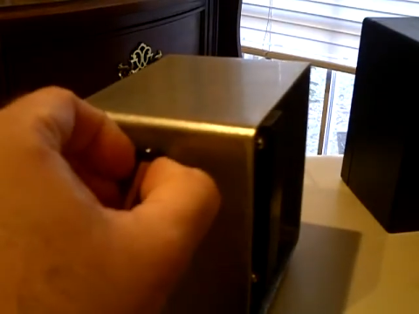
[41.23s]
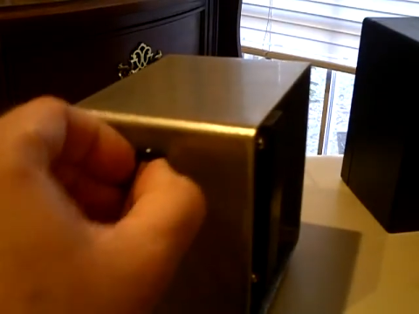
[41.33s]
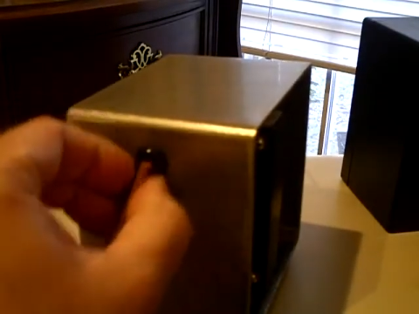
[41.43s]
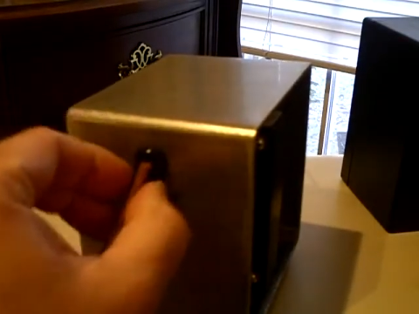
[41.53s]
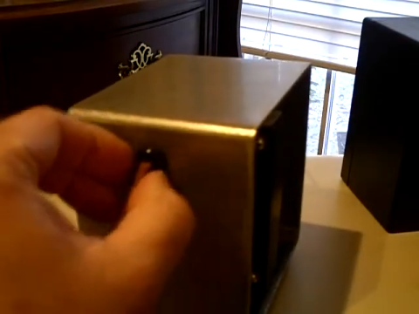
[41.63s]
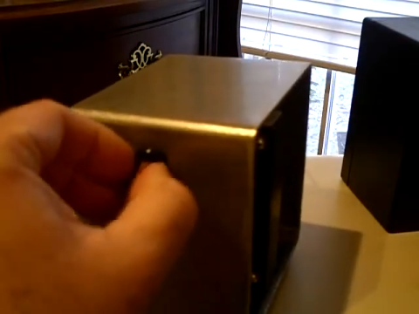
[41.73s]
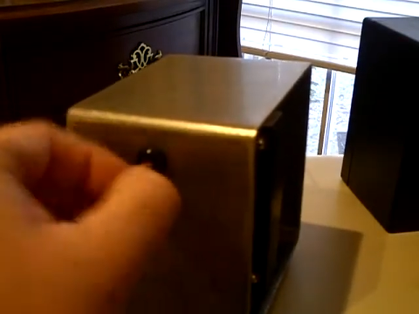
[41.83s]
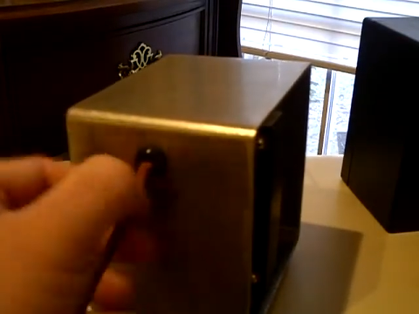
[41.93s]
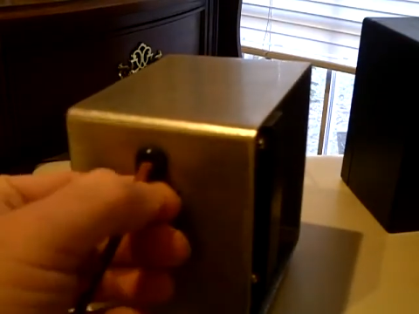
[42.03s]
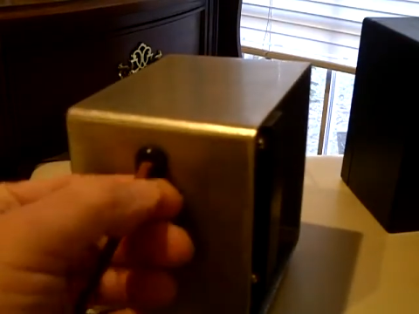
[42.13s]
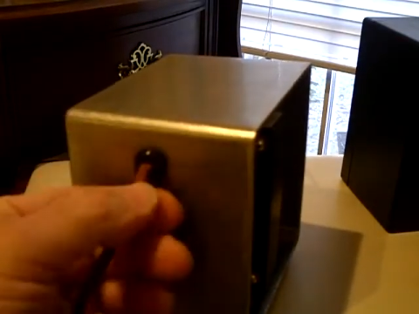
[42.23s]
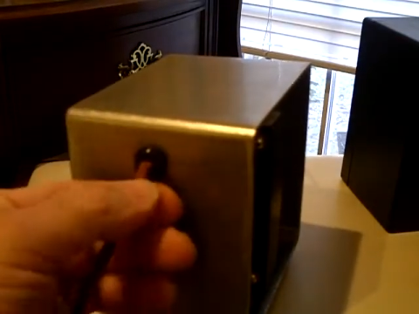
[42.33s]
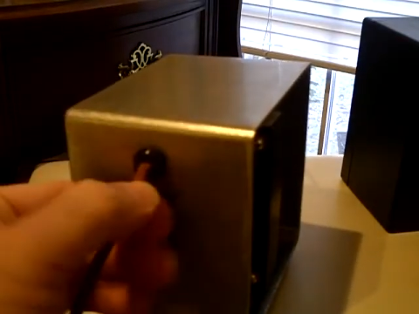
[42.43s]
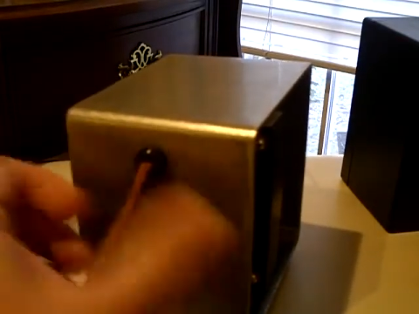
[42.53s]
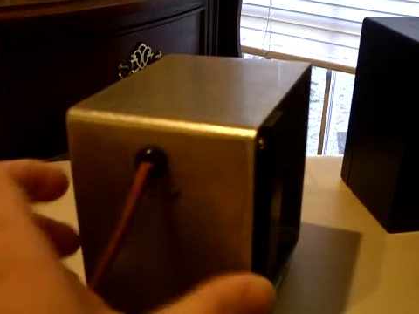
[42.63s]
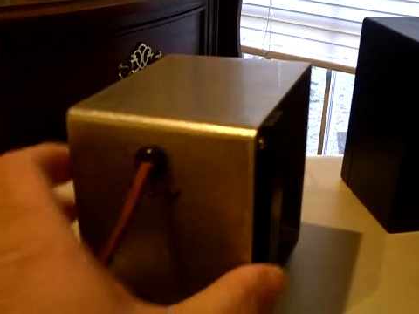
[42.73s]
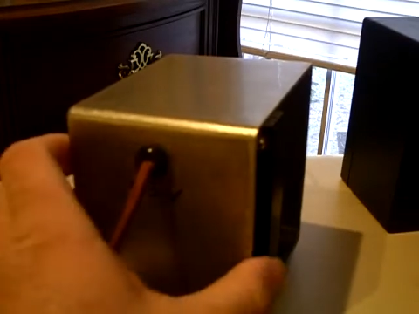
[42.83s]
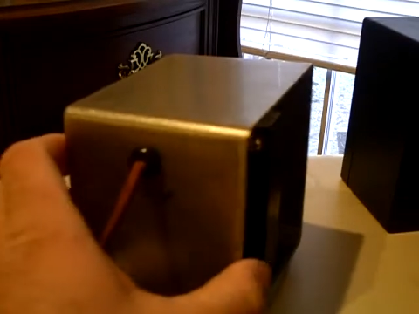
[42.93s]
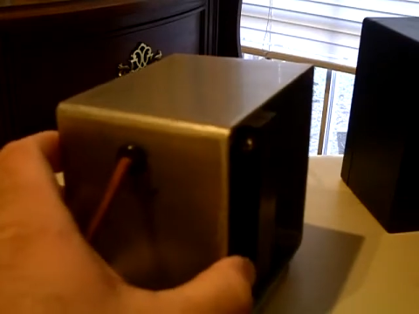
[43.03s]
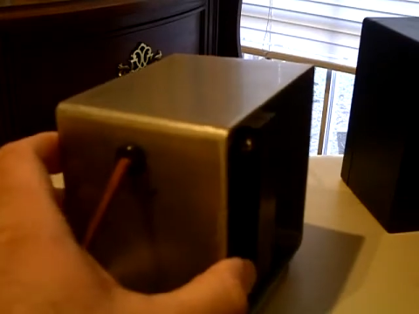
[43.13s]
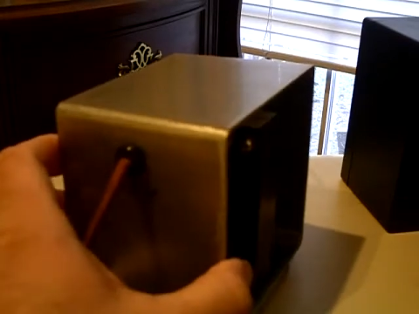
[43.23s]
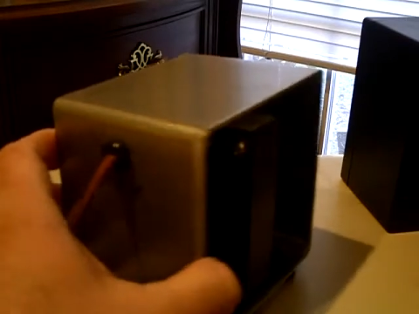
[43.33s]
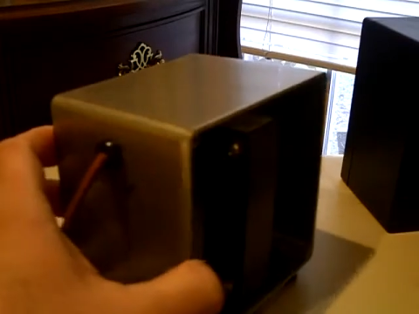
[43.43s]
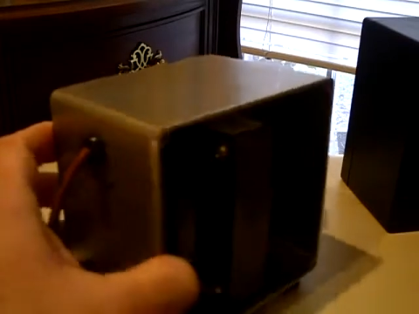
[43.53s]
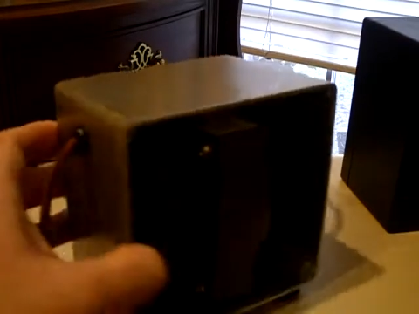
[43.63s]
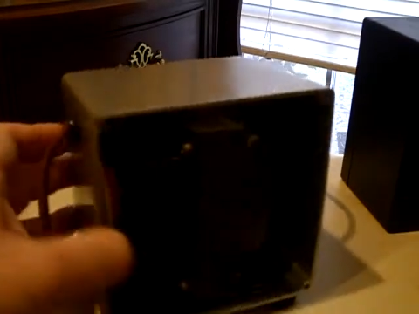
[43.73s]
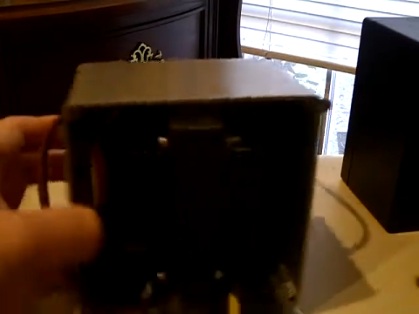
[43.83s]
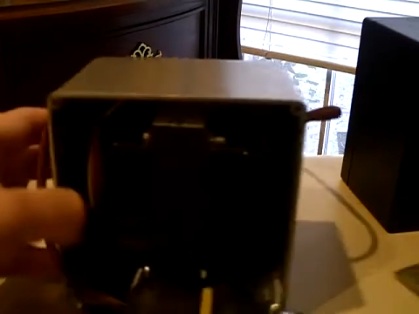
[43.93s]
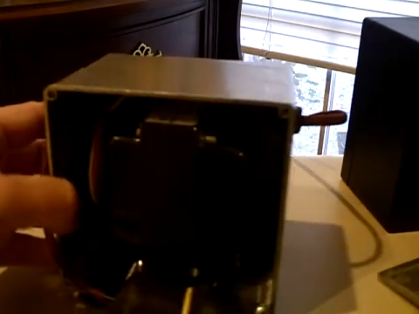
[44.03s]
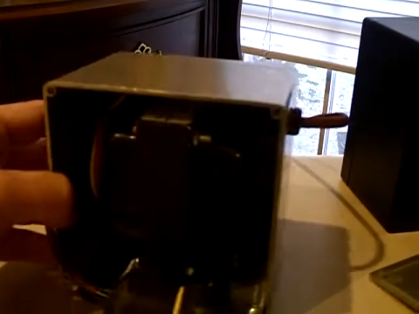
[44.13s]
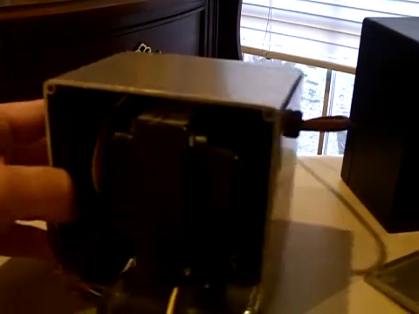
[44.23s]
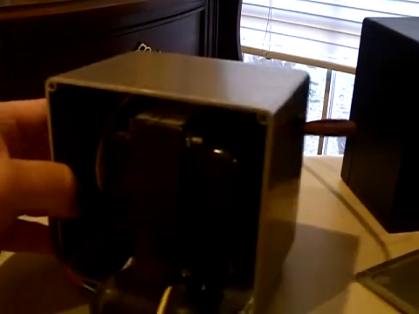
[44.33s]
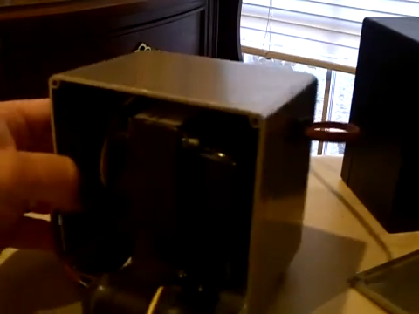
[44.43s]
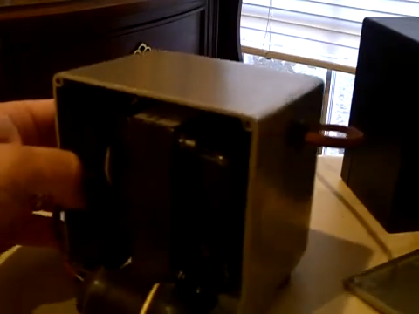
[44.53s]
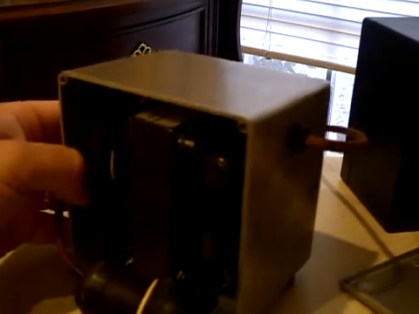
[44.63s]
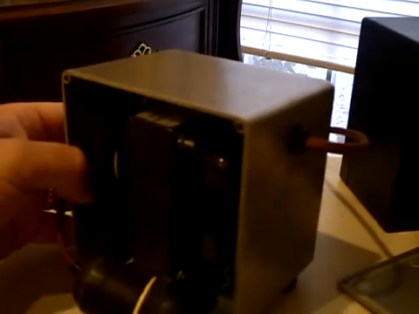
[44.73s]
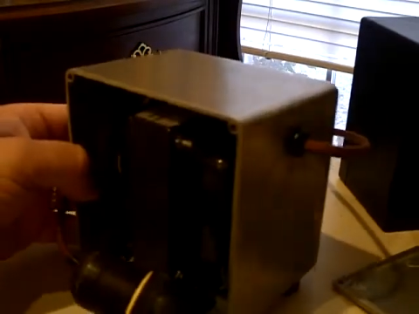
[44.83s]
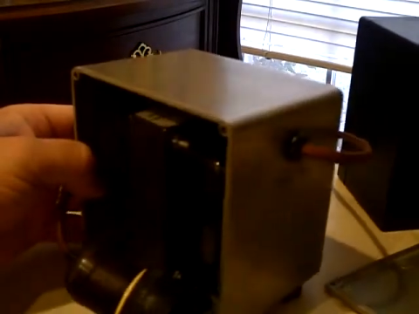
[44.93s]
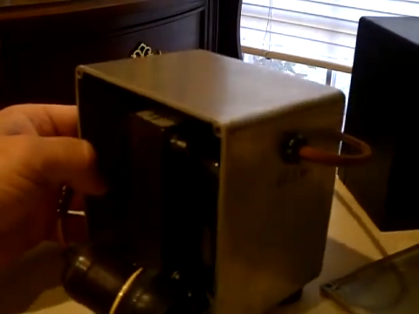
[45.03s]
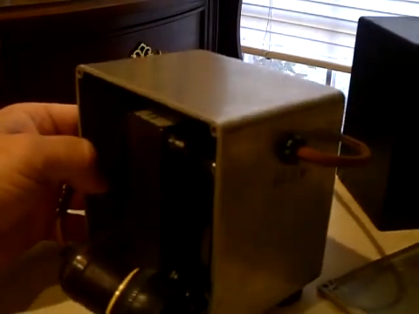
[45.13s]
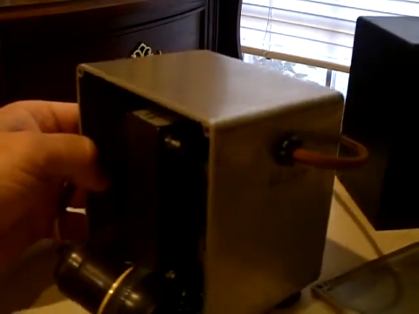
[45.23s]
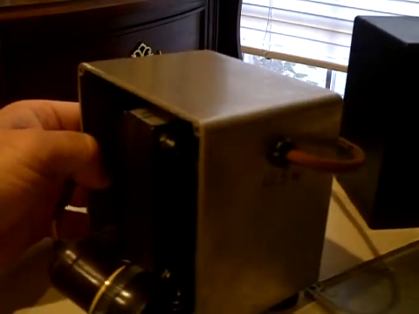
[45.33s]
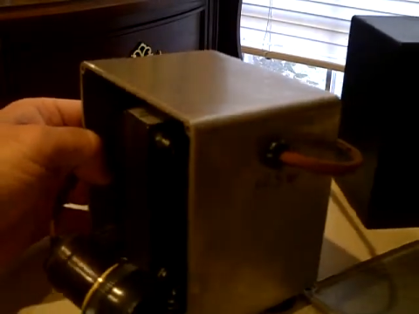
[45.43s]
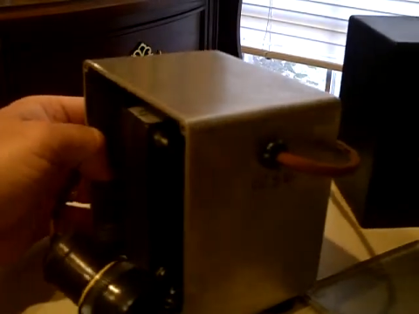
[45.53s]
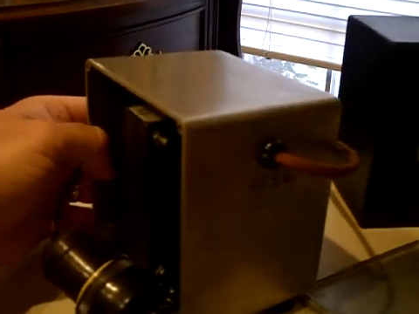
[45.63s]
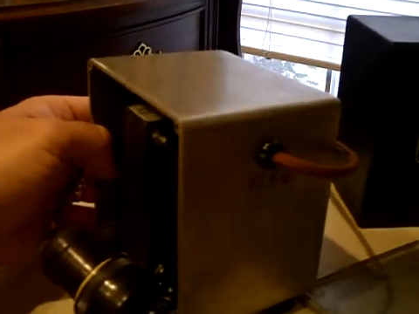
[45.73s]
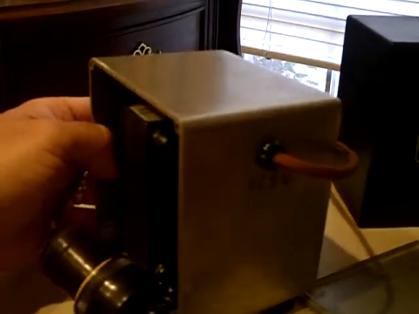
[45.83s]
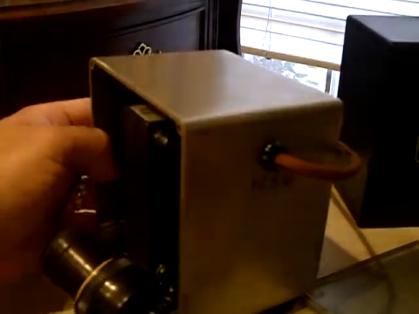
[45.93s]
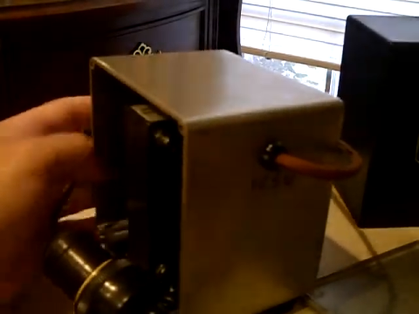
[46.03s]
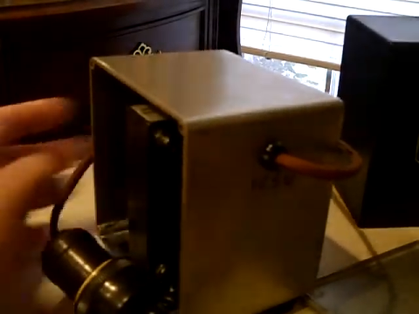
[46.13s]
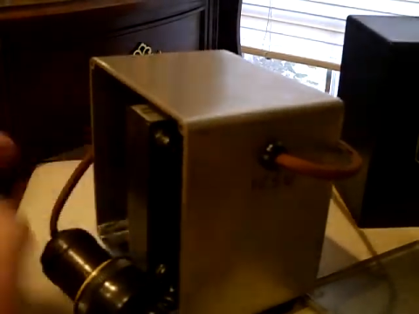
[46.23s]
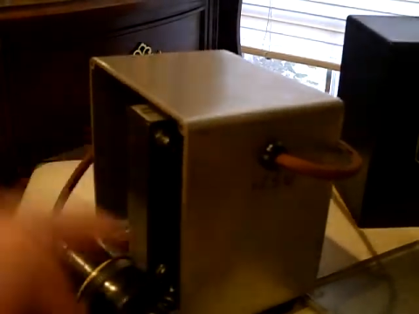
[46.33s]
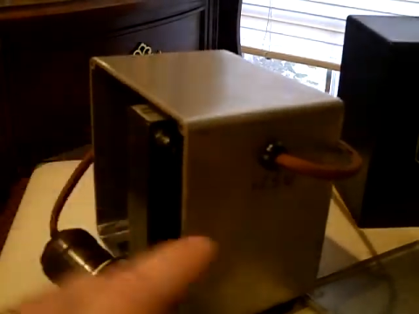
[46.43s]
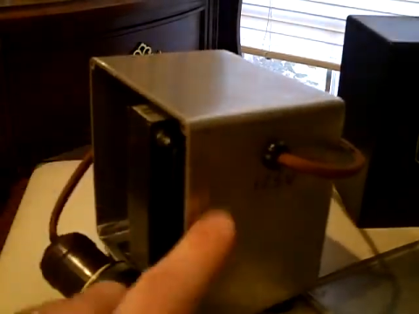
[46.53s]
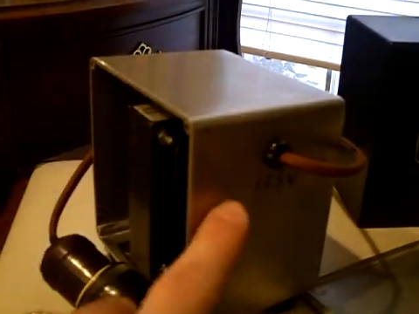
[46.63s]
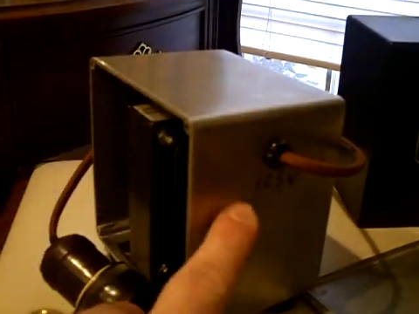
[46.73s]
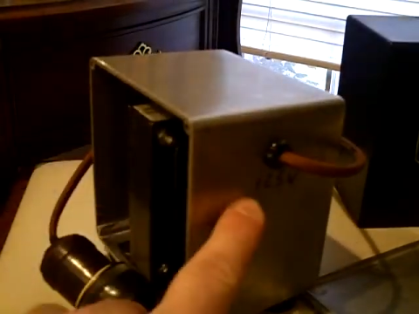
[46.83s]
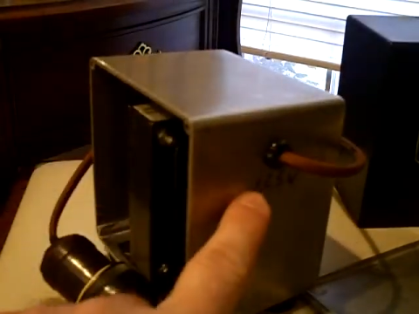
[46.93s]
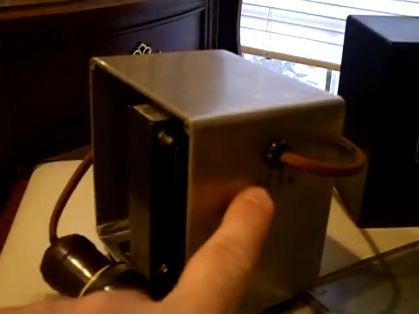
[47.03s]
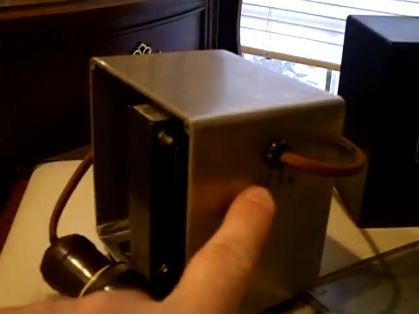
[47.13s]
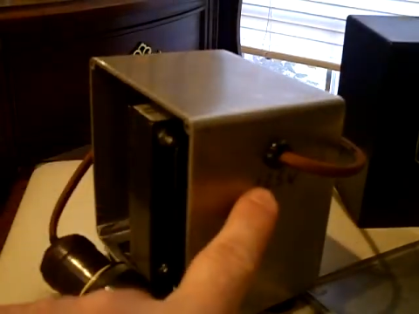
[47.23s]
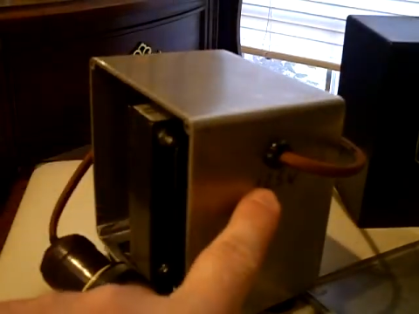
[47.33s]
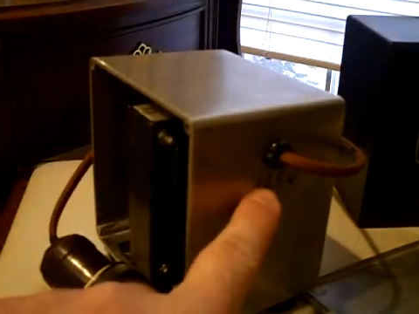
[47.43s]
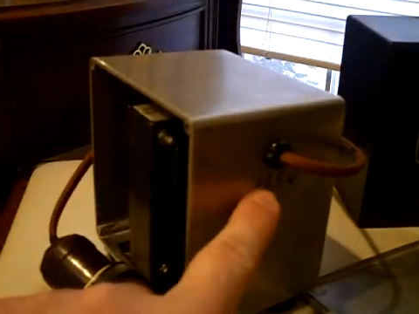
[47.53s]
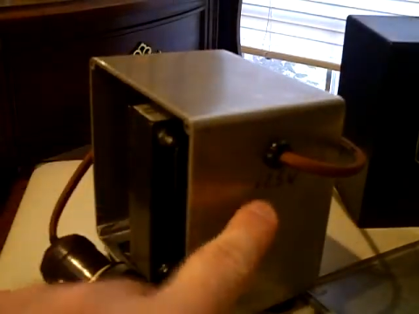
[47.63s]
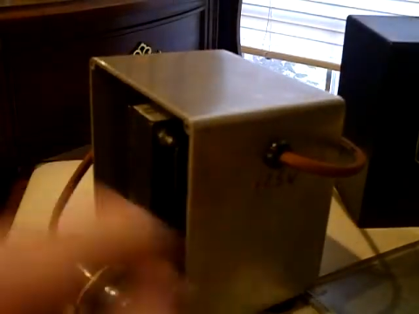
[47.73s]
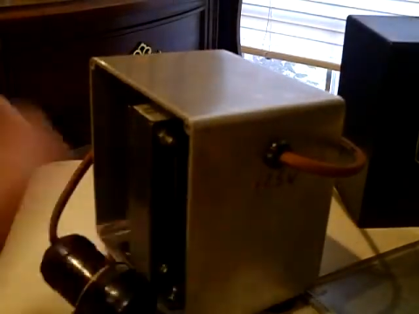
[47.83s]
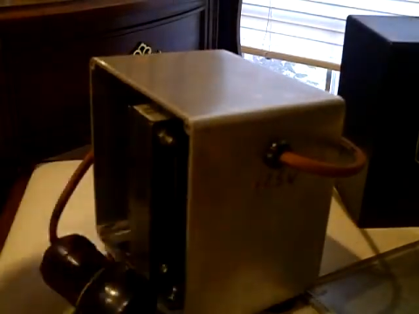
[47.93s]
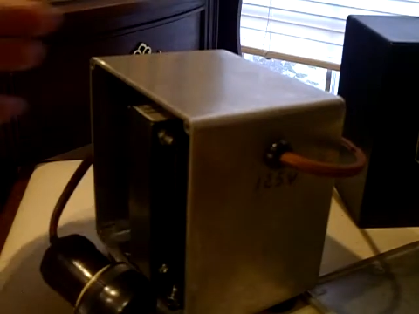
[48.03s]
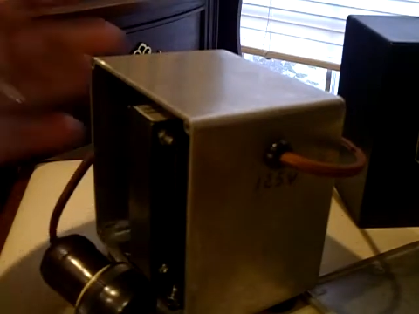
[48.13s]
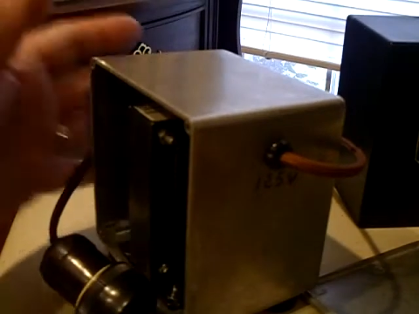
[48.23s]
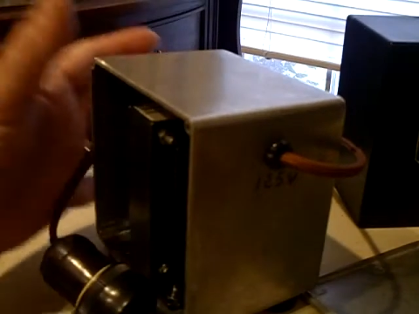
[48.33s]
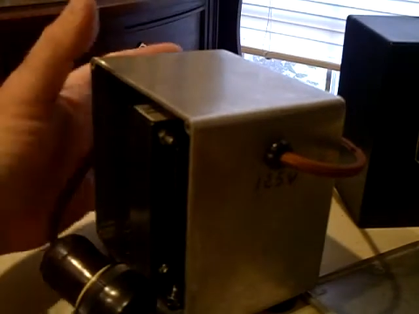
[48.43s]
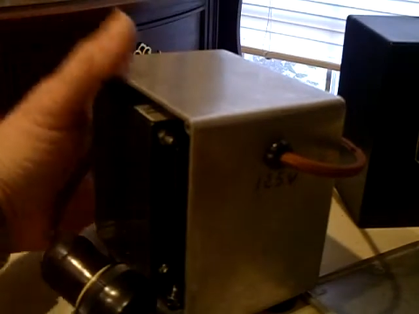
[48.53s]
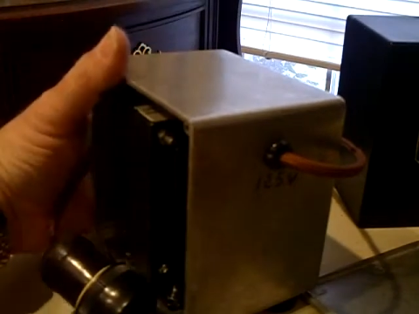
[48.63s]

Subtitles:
[unreadable: no face in view]